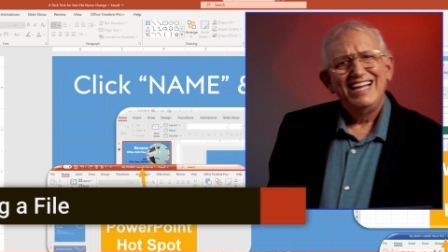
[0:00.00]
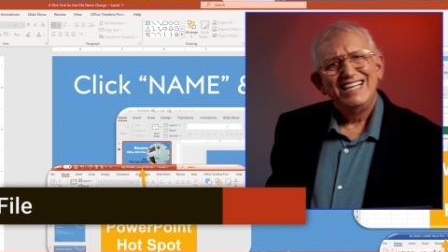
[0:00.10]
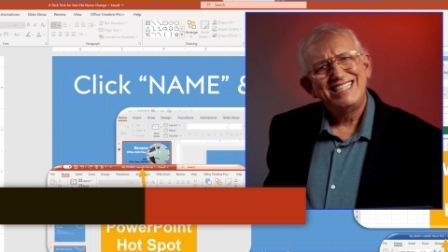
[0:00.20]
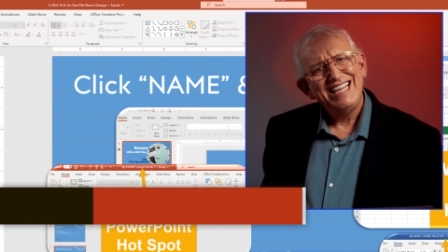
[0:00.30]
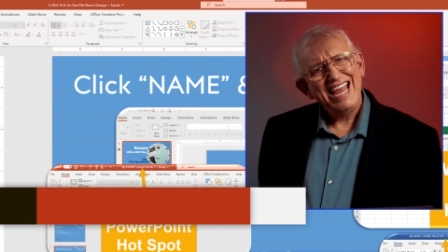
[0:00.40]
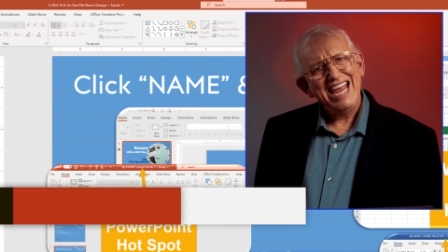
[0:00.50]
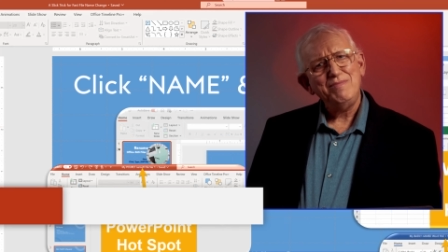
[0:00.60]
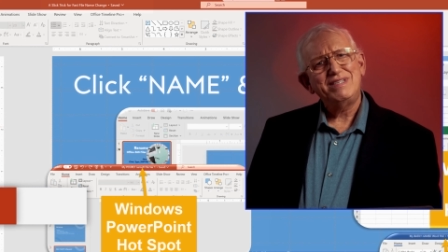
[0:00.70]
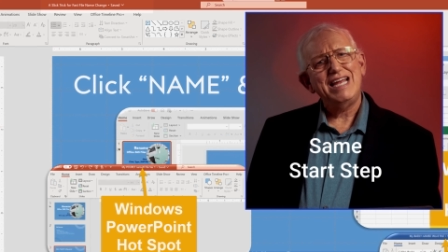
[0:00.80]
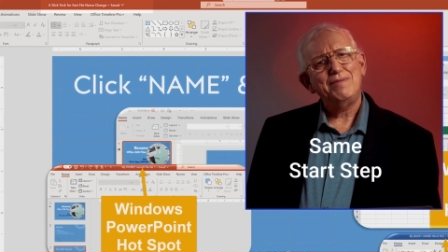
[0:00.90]
Same
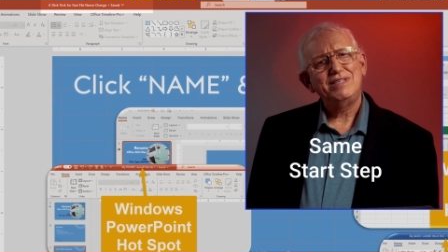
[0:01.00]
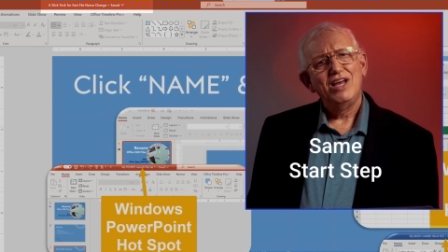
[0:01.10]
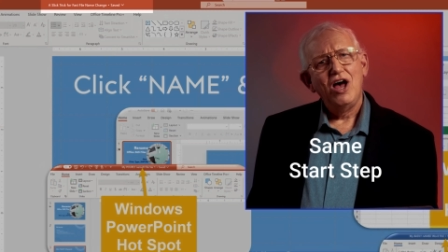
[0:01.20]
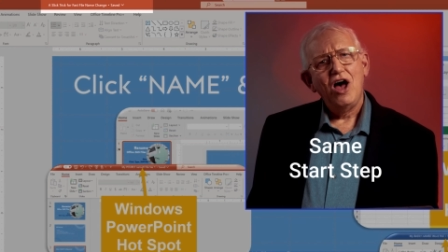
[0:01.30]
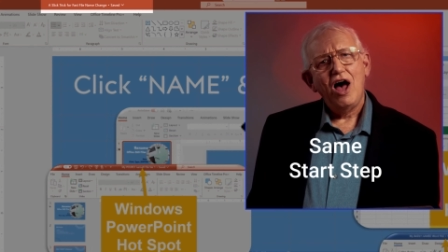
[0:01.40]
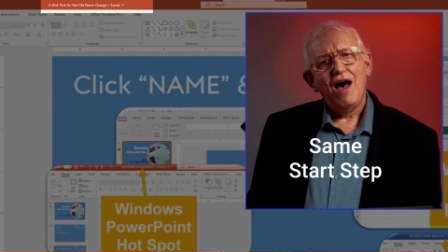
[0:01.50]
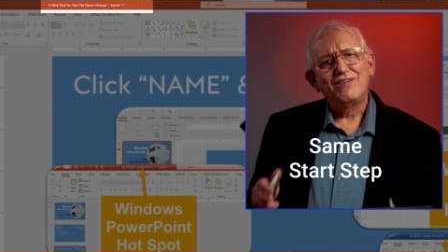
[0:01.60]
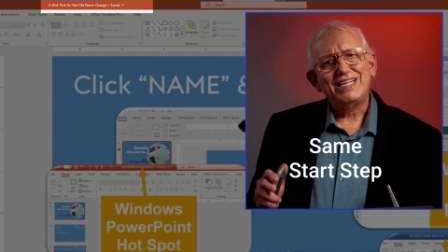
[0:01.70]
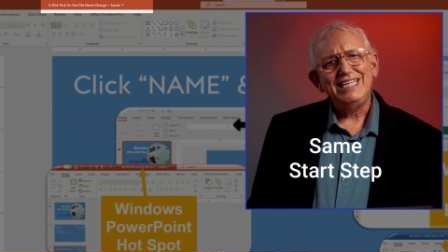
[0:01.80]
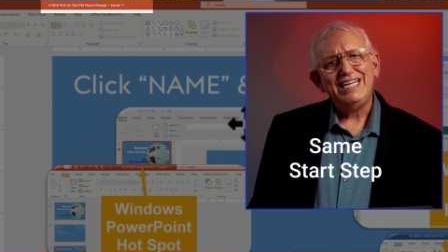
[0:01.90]
steps
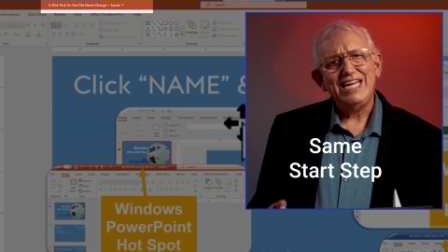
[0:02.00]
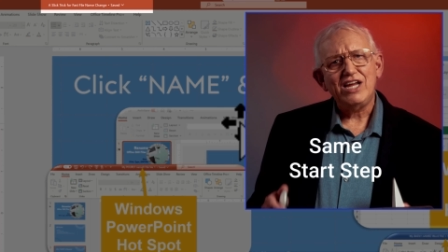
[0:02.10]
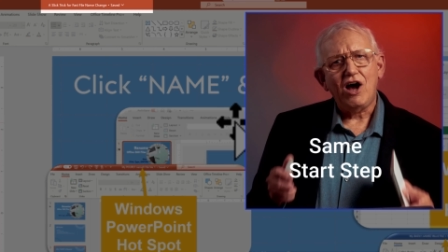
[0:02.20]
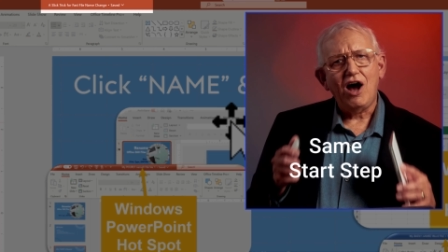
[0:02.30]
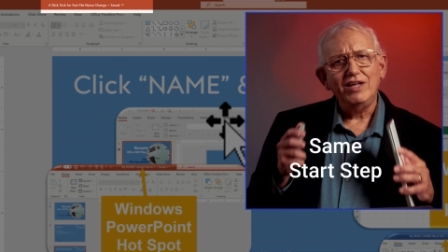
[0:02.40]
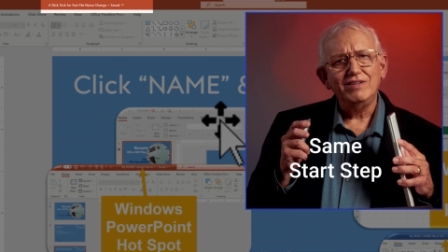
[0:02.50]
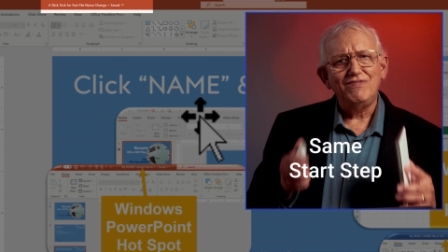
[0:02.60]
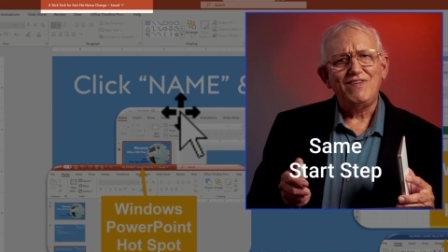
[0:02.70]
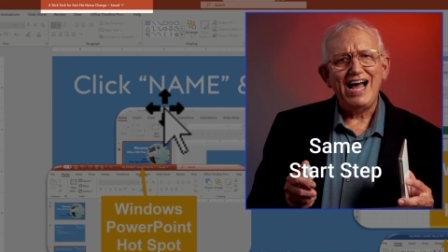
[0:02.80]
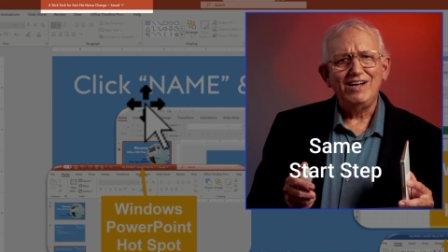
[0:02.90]
of clicking on the
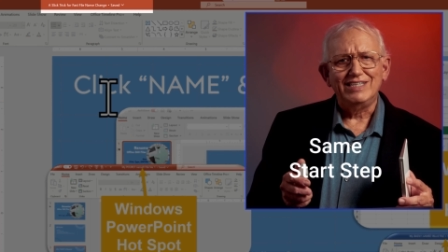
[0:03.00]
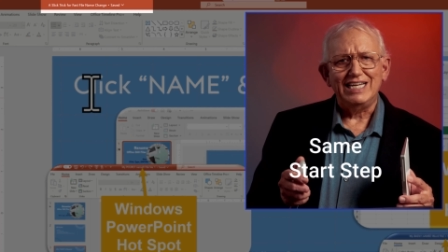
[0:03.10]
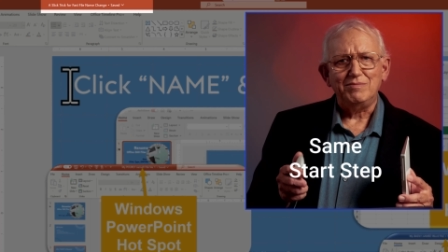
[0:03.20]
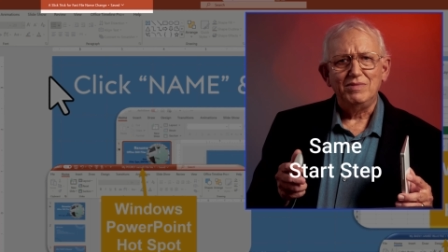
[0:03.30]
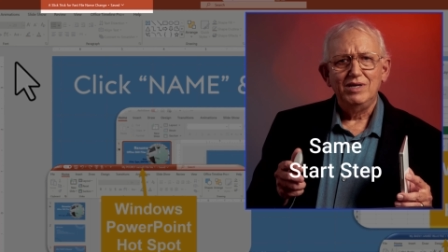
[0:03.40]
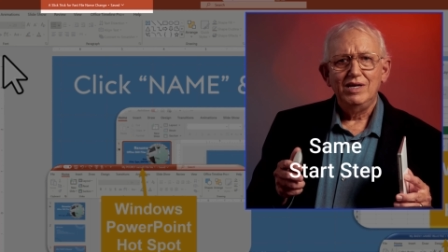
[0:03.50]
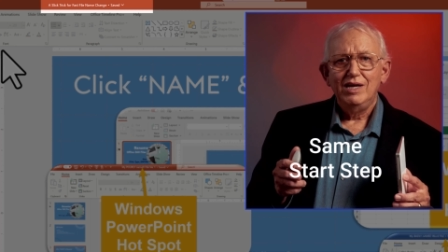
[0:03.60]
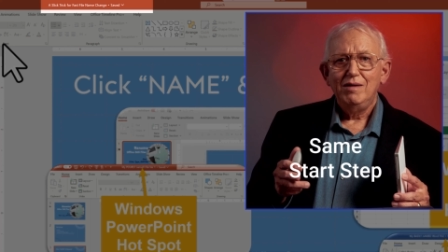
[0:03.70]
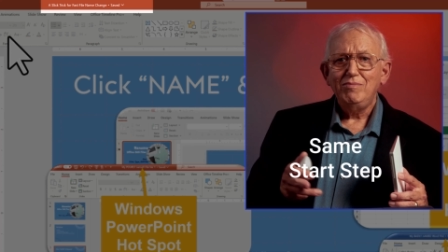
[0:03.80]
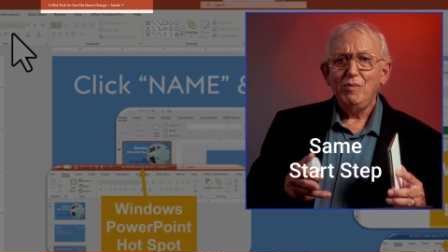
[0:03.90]
file name,
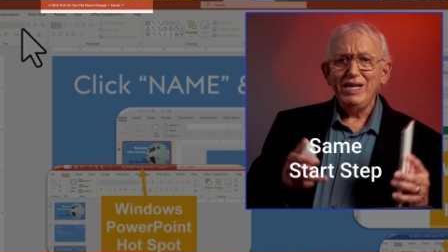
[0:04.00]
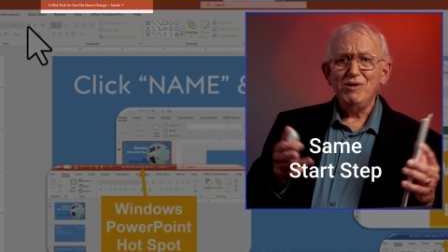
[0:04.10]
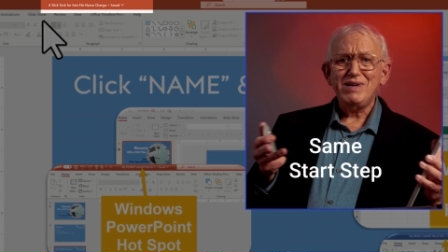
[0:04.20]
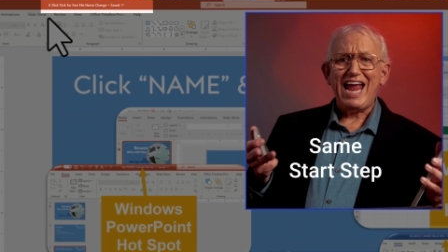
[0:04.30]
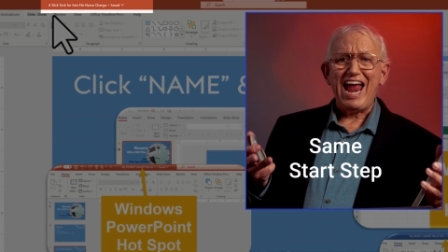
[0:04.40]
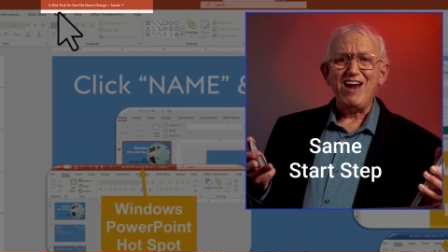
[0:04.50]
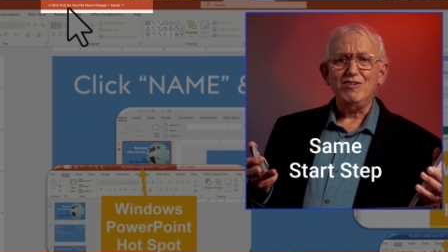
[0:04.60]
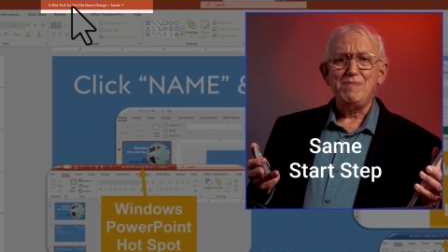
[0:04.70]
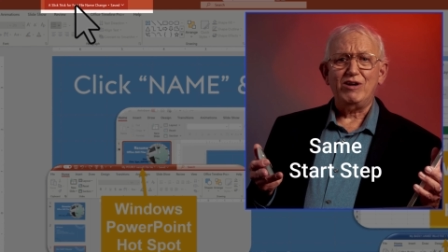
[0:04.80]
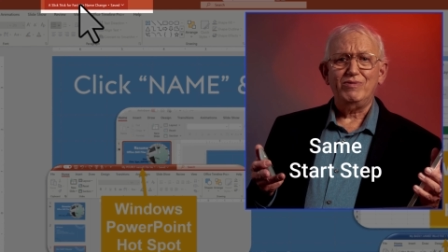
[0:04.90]
but we don't care
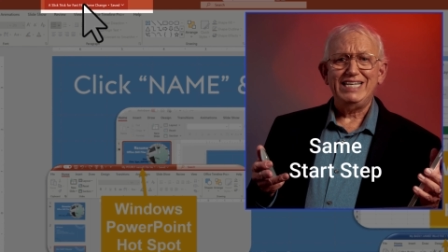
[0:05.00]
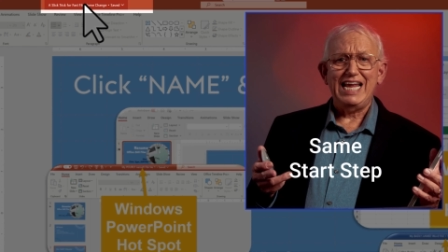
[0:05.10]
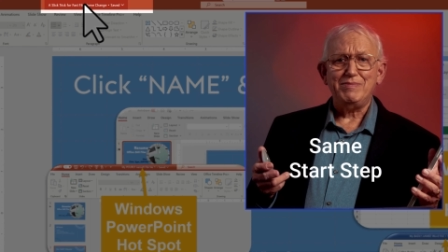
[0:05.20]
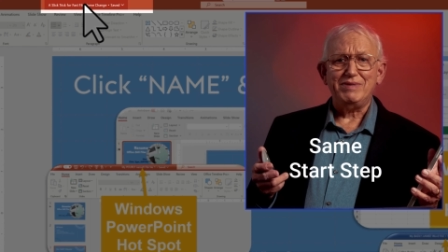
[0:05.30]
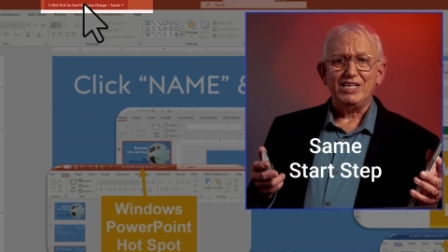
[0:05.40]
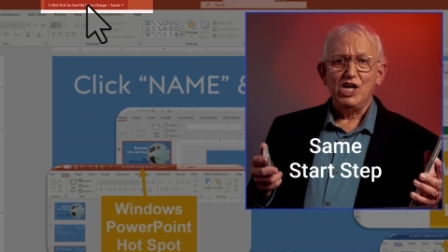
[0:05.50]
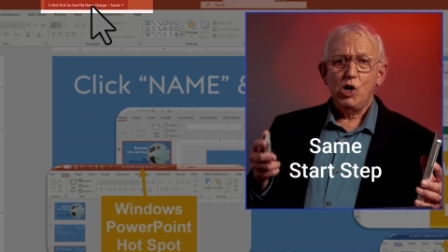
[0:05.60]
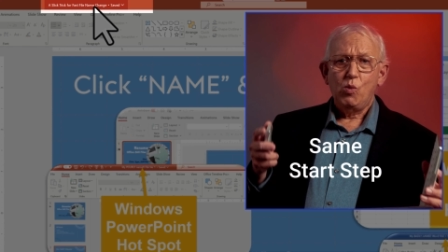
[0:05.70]
about renaming.